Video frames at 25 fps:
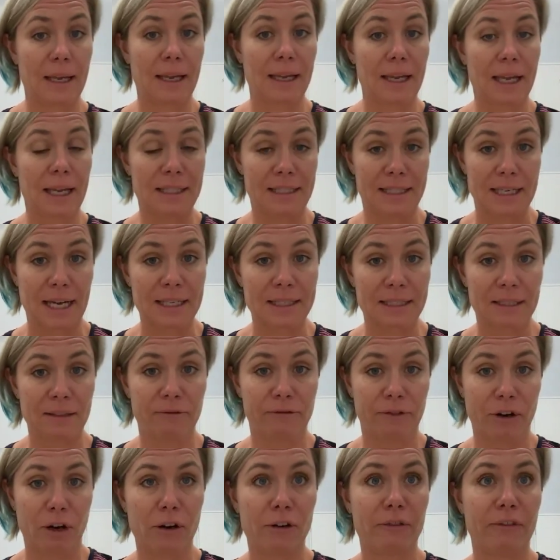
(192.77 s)
It does
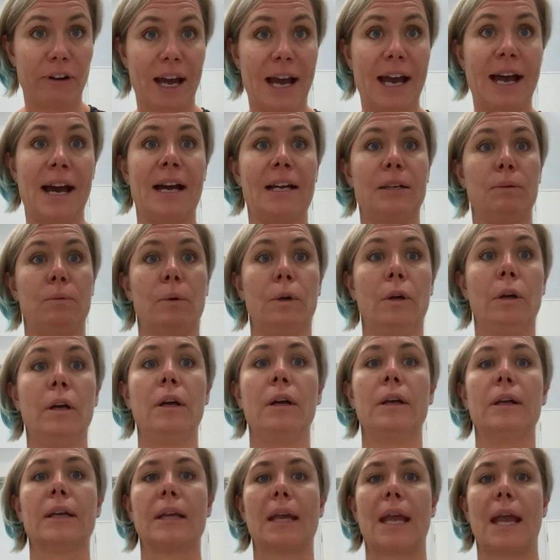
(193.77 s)
involve hard
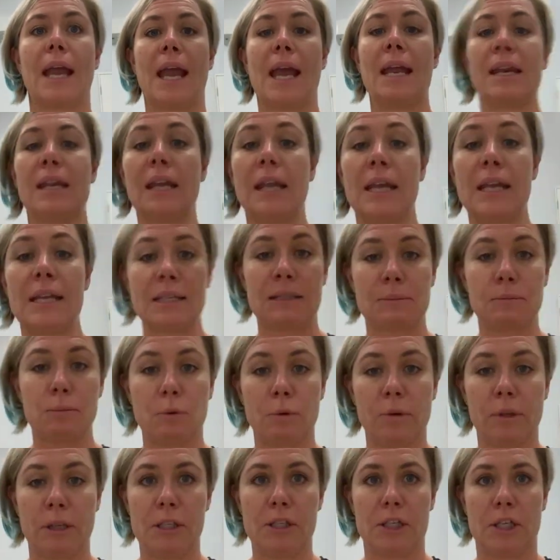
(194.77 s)
work, and it is
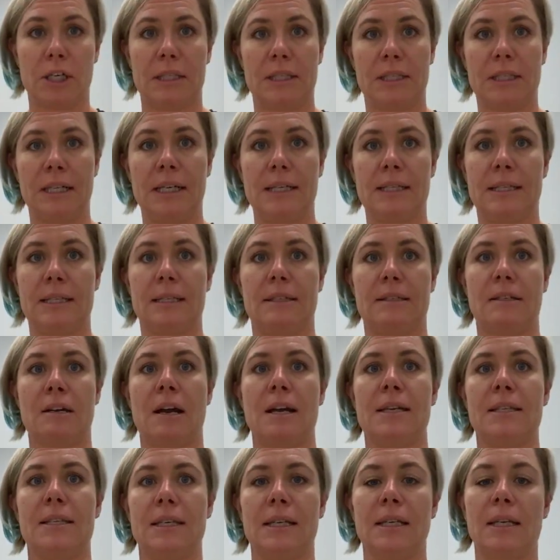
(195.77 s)
more than just
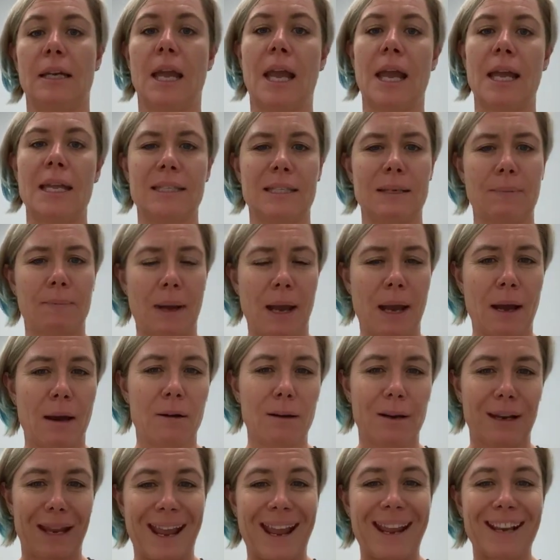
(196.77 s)
exercising. It's
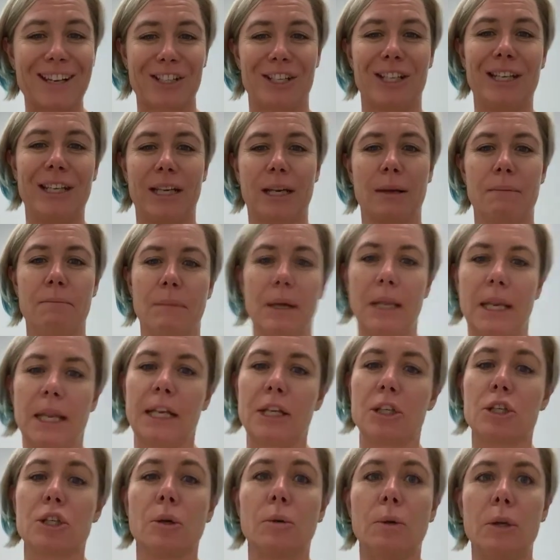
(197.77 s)
about actually
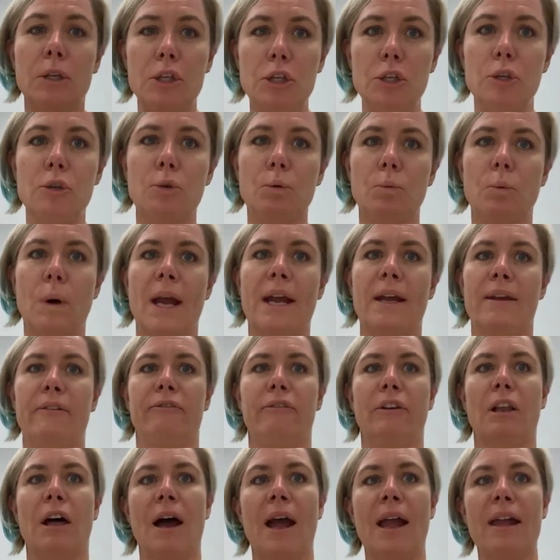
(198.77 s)
committing to a new way of
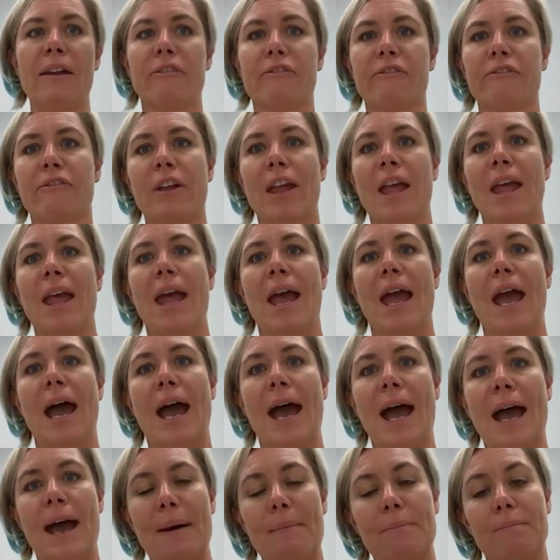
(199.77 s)
life,
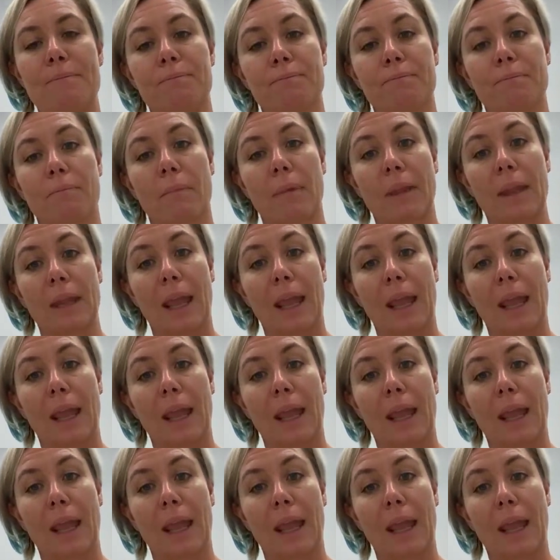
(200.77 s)
and